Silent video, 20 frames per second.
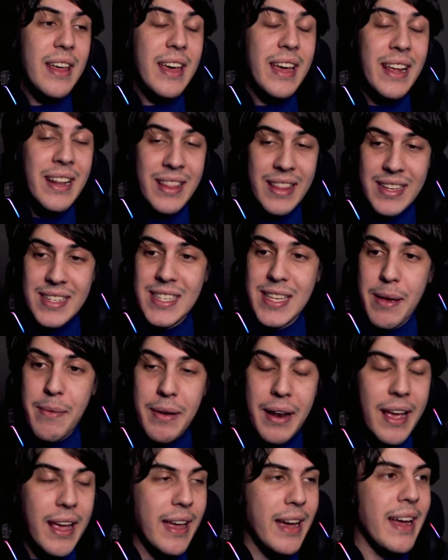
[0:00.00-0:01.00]
In this,
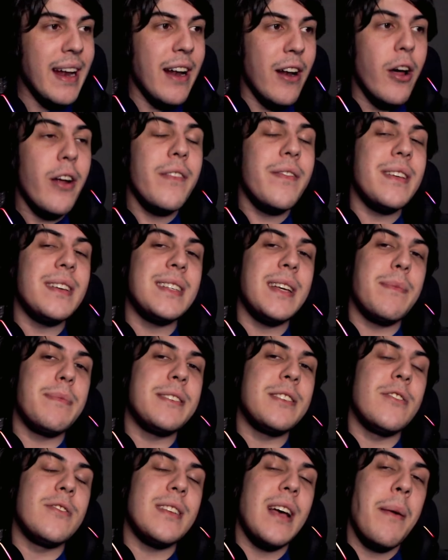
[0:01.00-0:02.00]
like, in a lot of these
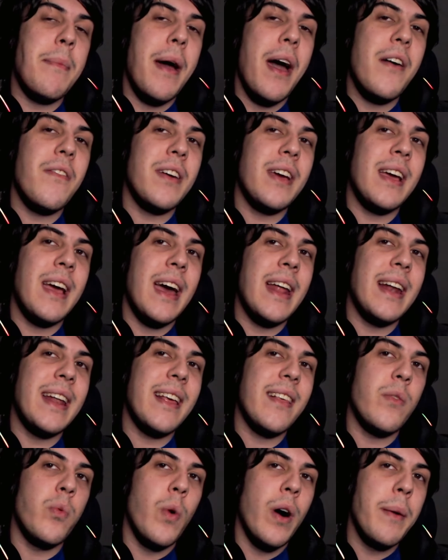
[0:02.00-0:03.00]
episodes, I'm having at
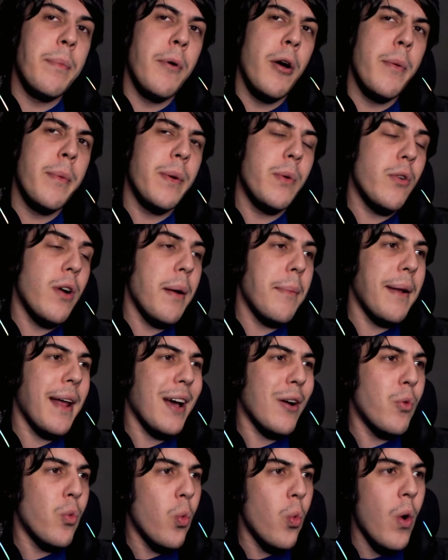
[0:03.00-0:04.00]
least one moment where I'm
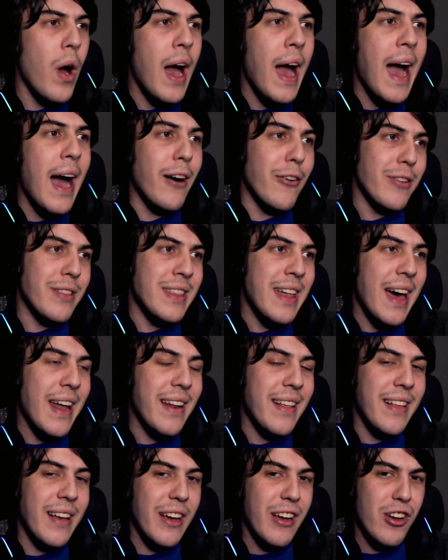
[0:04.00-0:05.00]
like, wow,
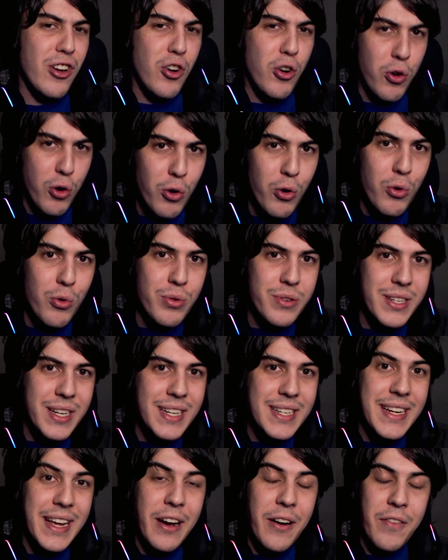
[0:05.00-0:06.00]
that is a cool
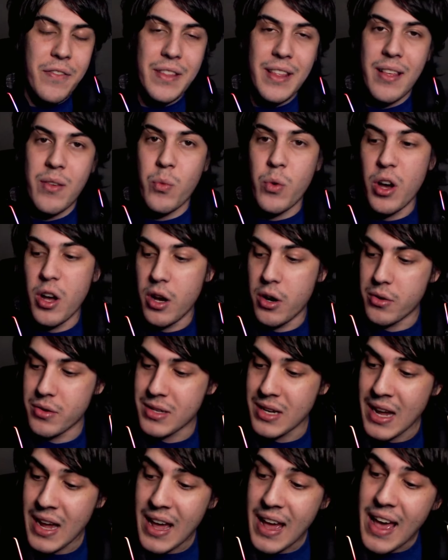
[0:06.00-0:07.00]
detail for this
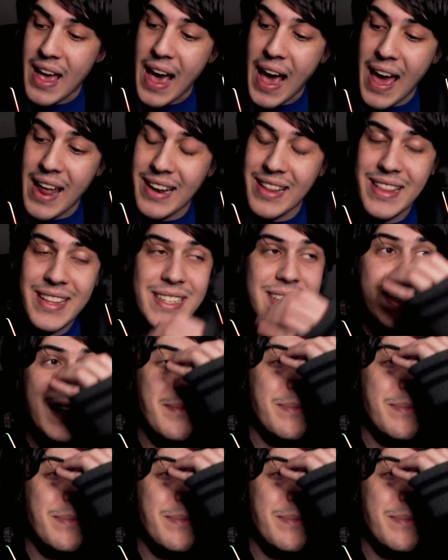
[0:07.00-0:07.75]
world. And in this